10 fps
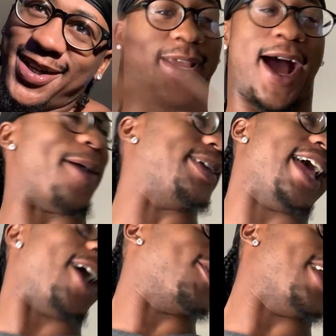Calm it
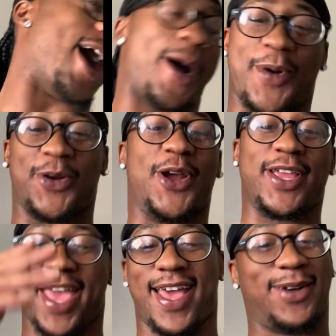down. Now I'm on there.
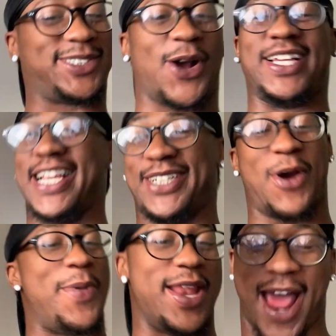Yeah, I'm sorry. Yes,
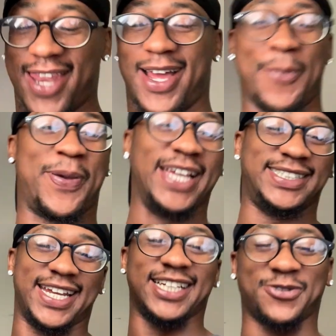we got. Look,
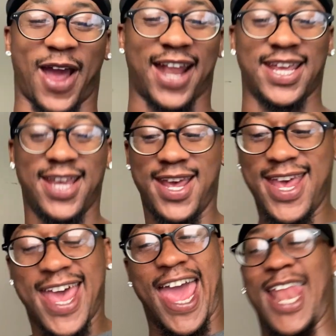PC is ready,
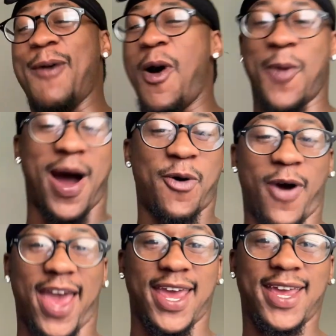and I'm on my
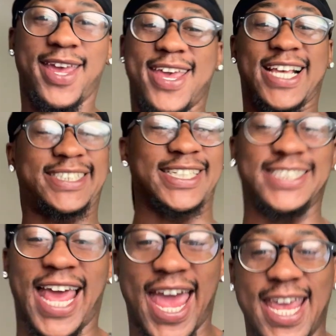way. It's the
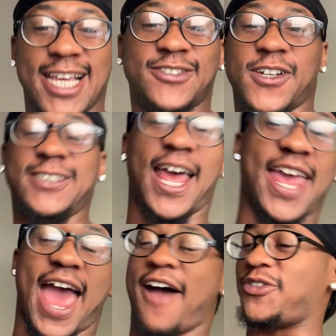day. It's the day
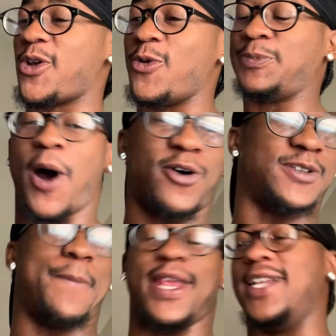after it was supposed
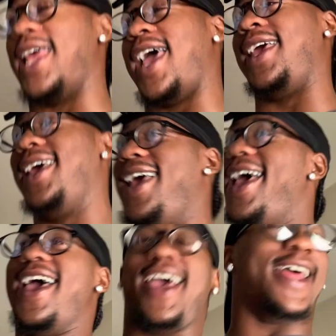to be the day,
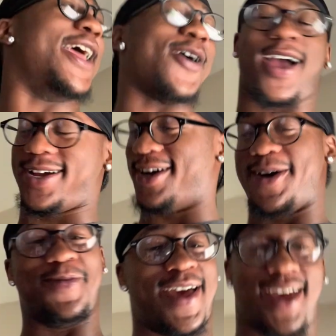and here I
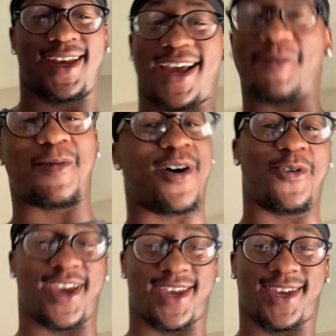come, man. I'm on my
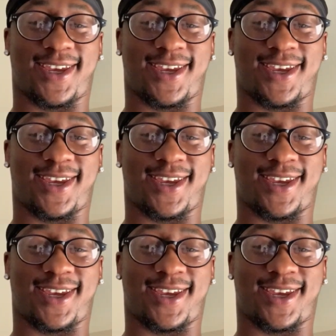way.